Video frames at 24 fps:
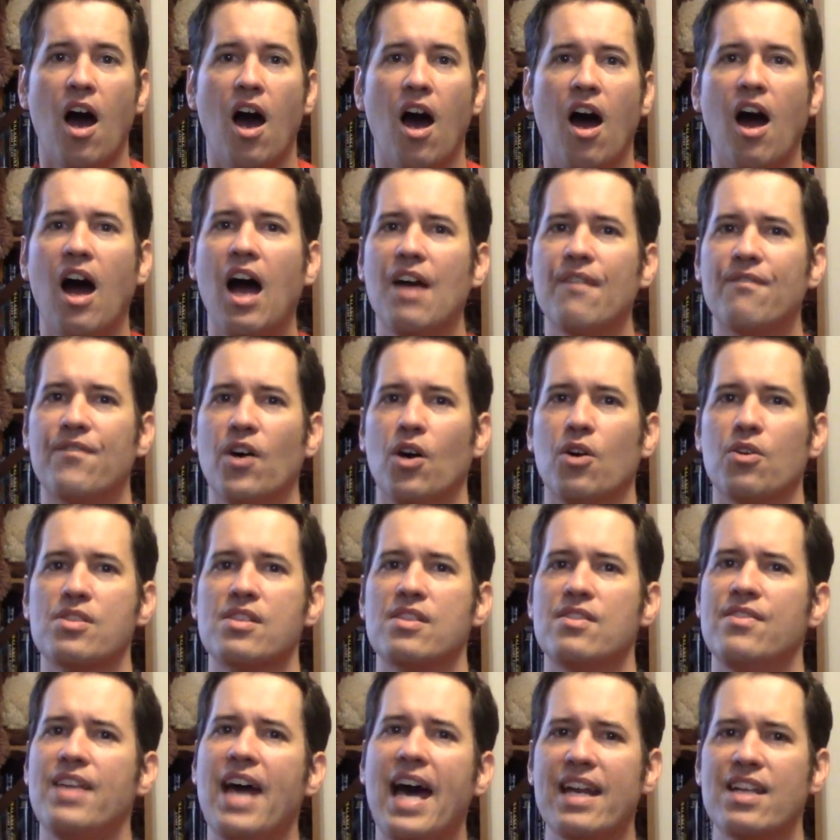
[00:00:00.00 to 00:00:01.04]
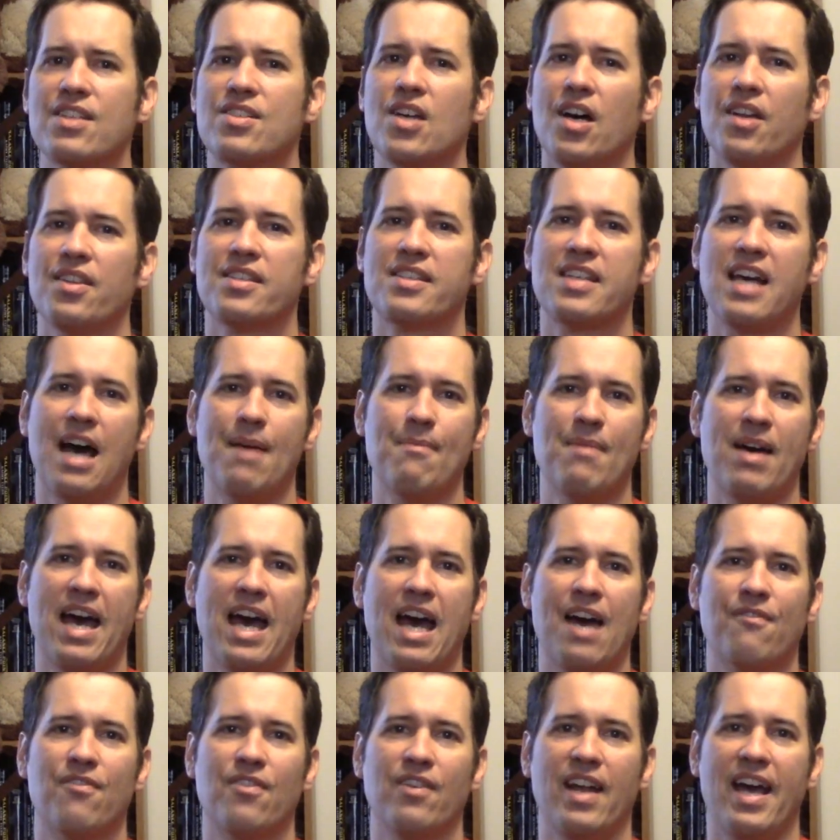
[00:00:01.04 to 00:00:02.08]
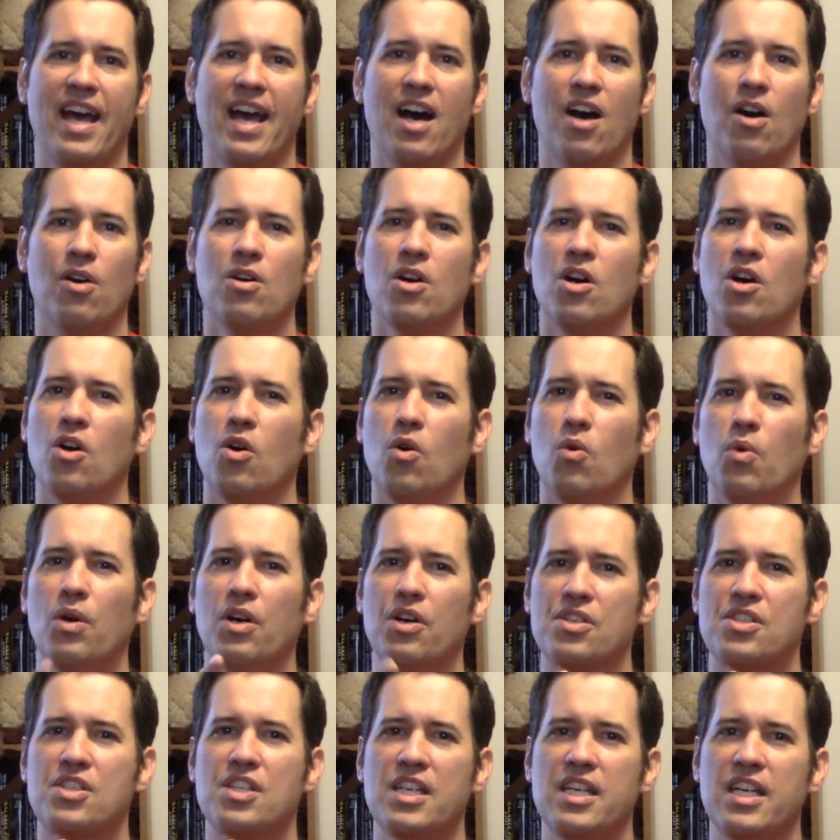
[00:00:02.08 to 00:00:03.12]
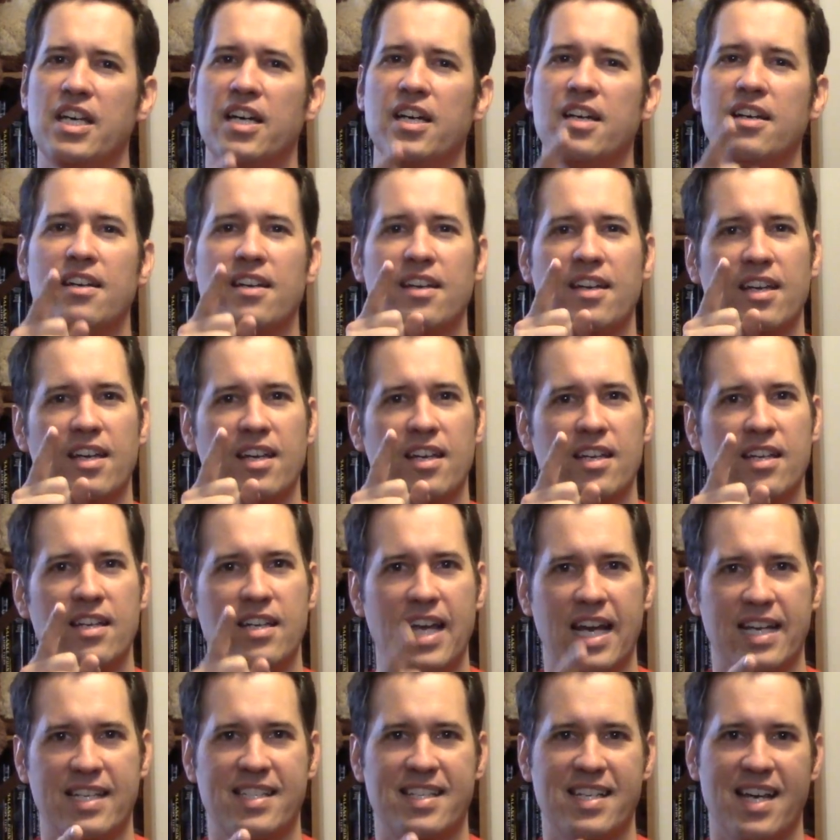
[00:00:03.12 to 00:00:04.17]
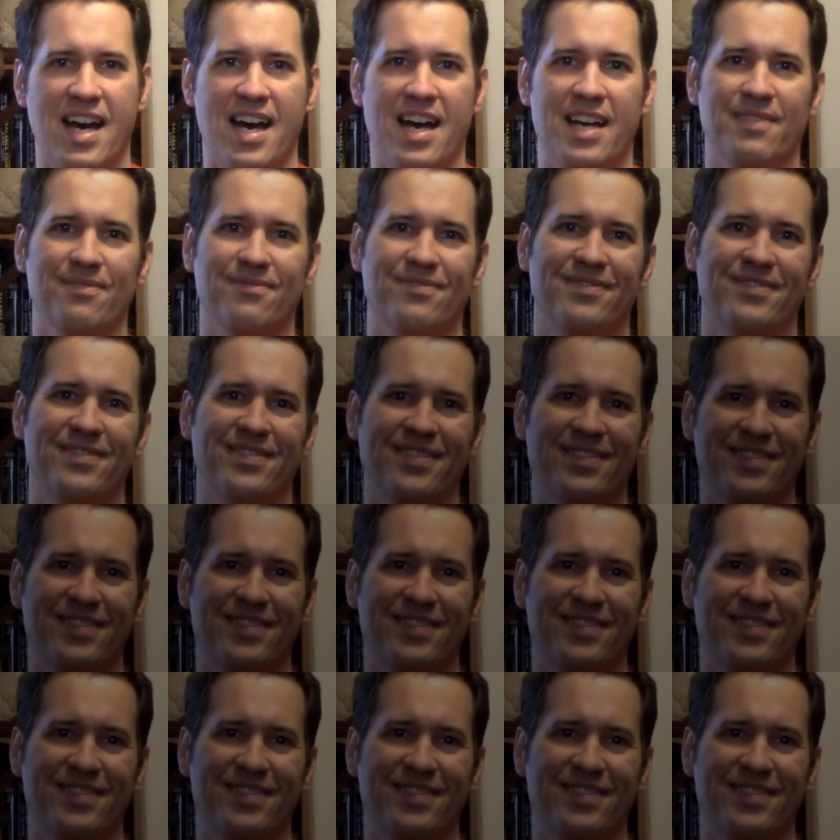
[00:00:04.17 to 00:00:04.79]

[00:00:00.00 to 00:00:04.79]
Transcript: All right, folks, that is all the time I have for now. We'll see you next time.